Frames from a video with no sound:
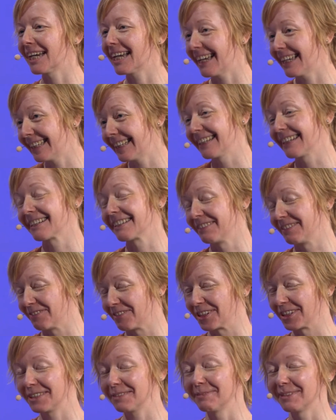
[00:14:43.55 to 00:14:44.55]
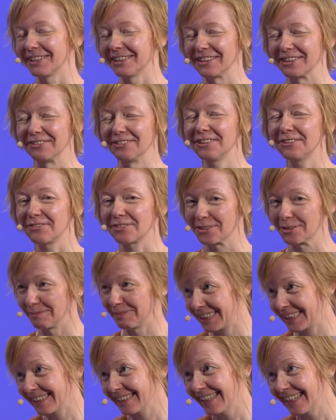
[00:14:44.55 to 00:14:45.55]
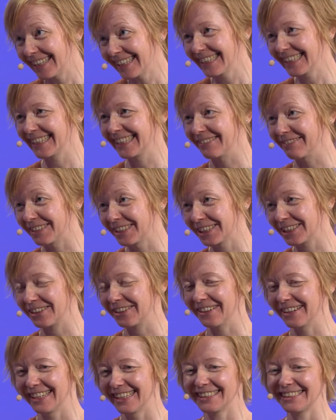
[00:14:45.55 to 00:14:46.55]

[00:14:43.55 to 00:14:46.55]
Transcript: had a convertible note from Solana given to us